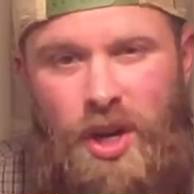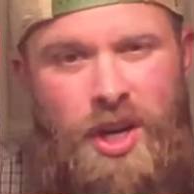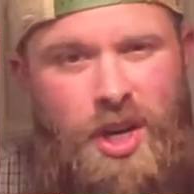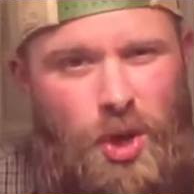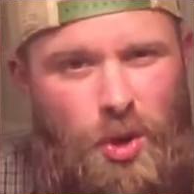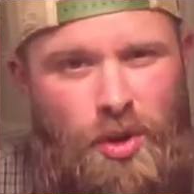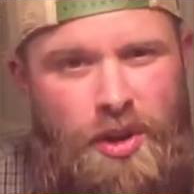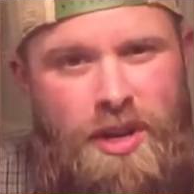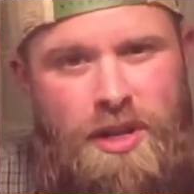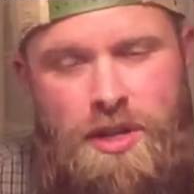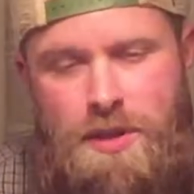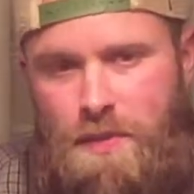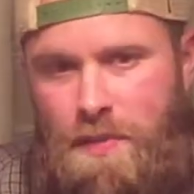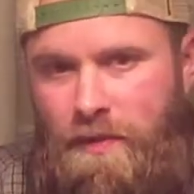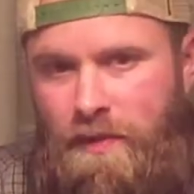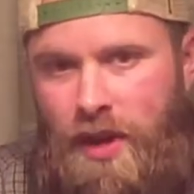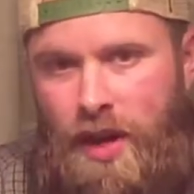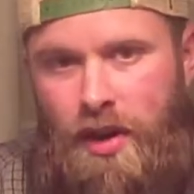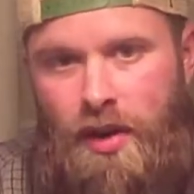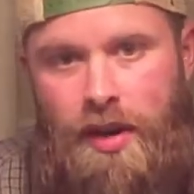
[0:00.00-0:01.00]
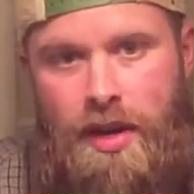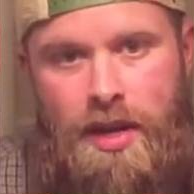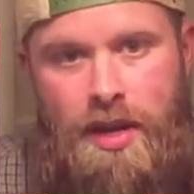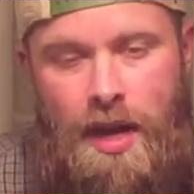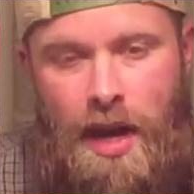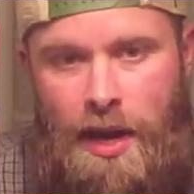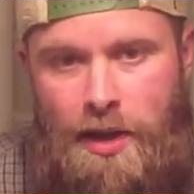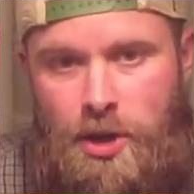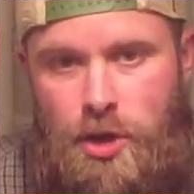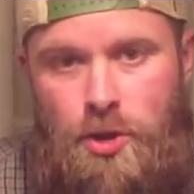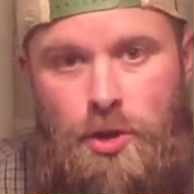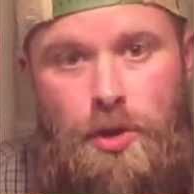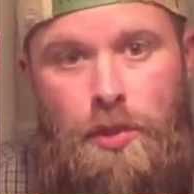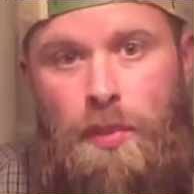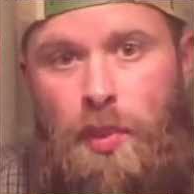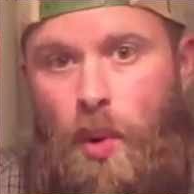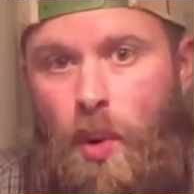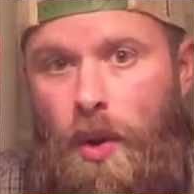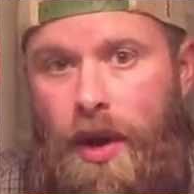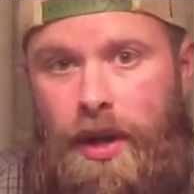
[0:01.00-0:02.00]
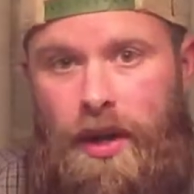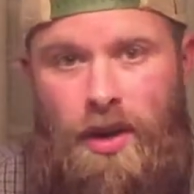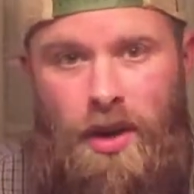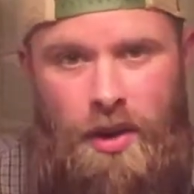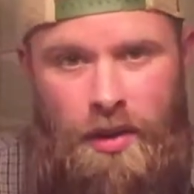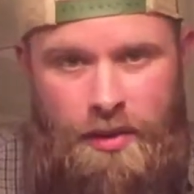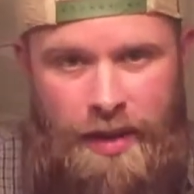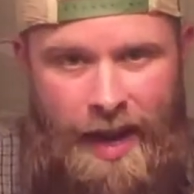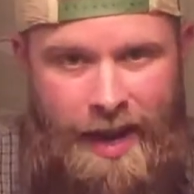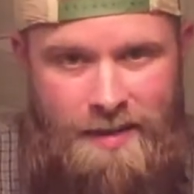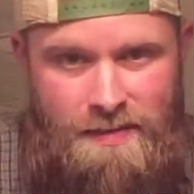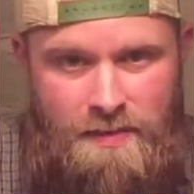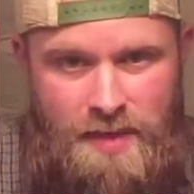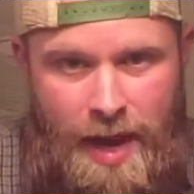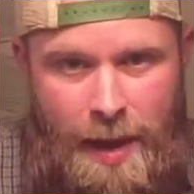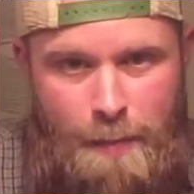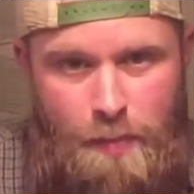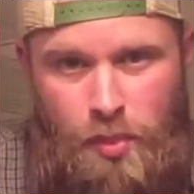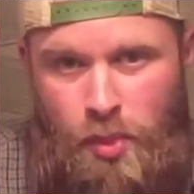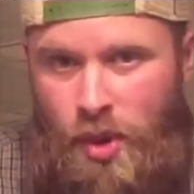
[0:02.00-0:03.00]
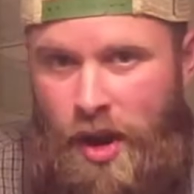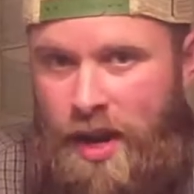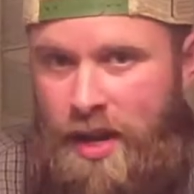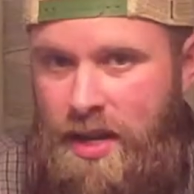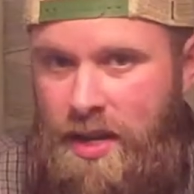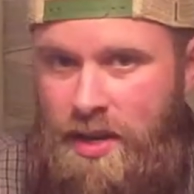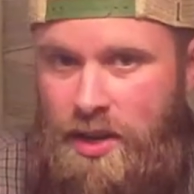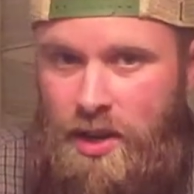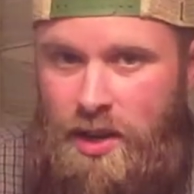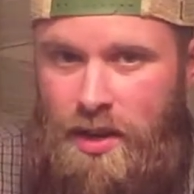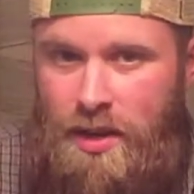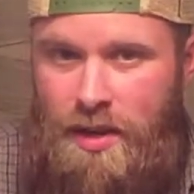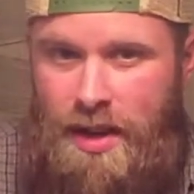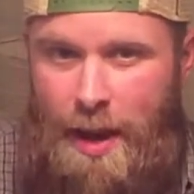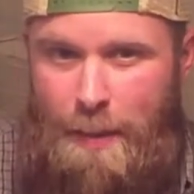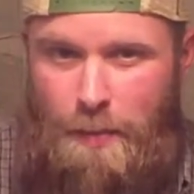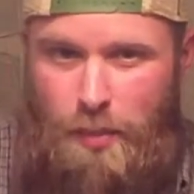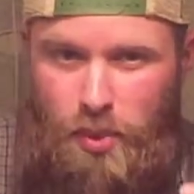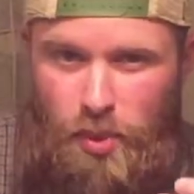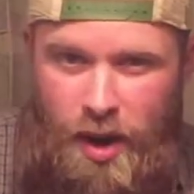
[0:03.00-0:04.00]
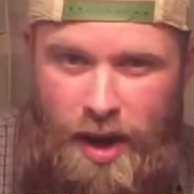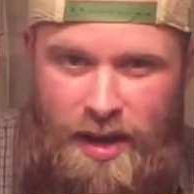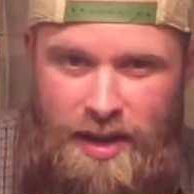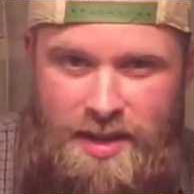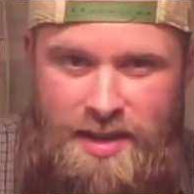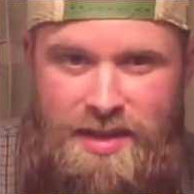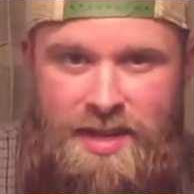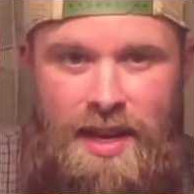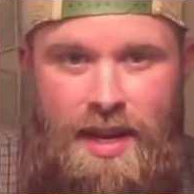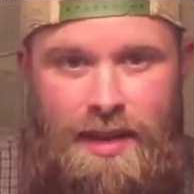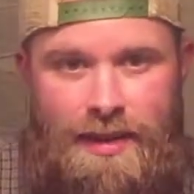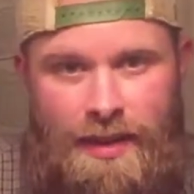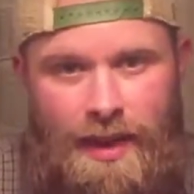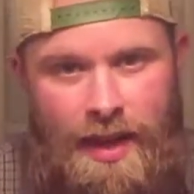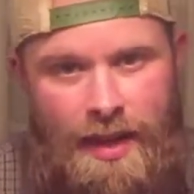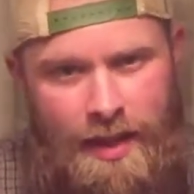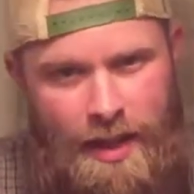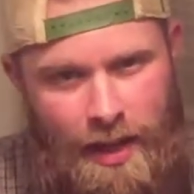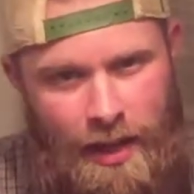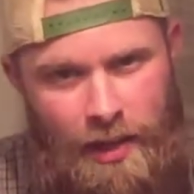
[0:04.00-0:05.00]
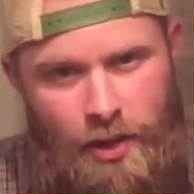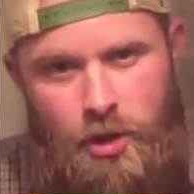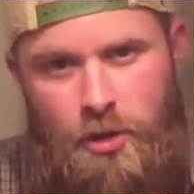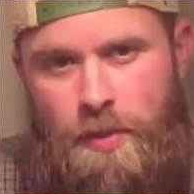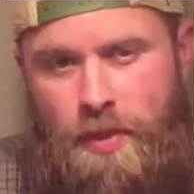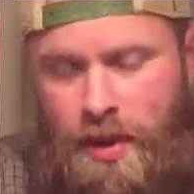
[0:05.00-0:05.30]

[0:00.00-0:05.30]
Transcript: crisp, very to the point on that bready scent, and then a little